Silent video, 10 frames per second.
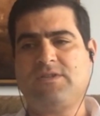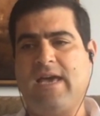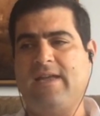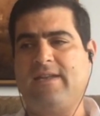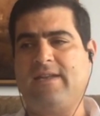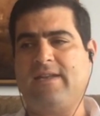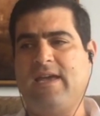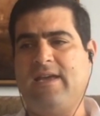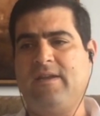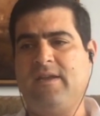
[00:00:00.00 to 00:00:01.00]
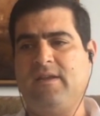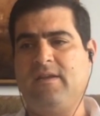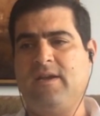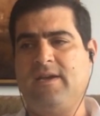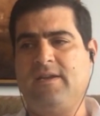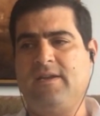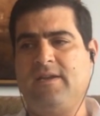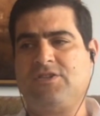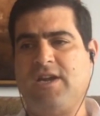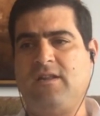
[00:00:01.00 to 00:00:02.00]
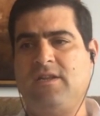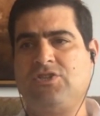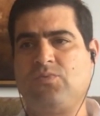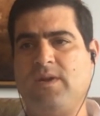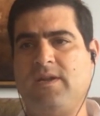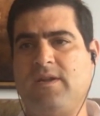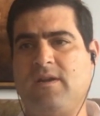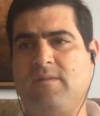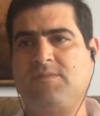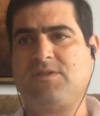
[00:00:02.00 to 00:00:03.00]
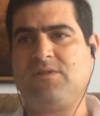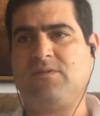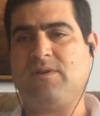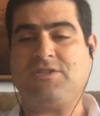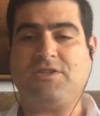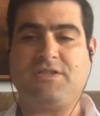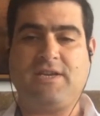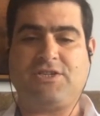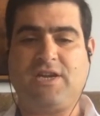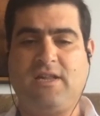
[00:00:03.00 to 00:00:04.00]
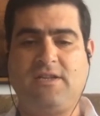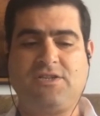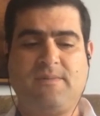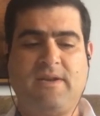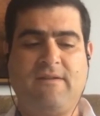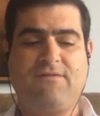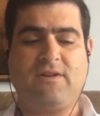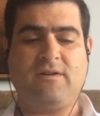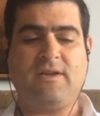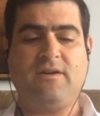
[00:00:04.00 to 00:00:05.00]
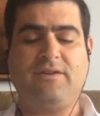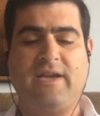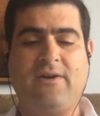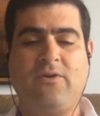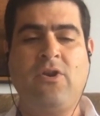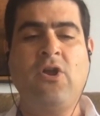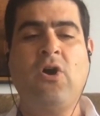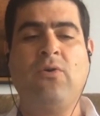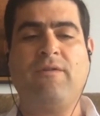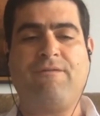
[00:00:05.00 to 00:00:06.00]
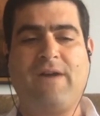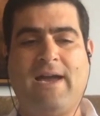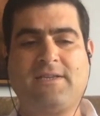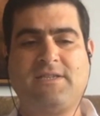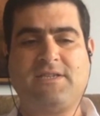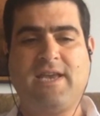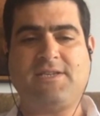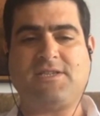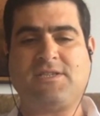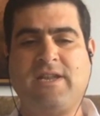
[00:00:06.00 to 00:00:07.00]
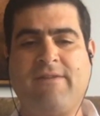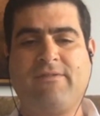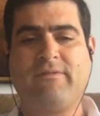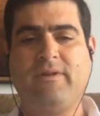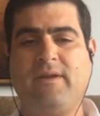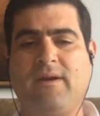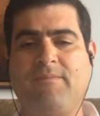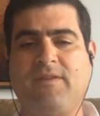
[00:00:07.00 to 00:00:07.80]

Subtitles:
had a challenge when it comes to, I shouldn't say challenge, I mean, if they're guilty, I don't know the facts. These cases never really come to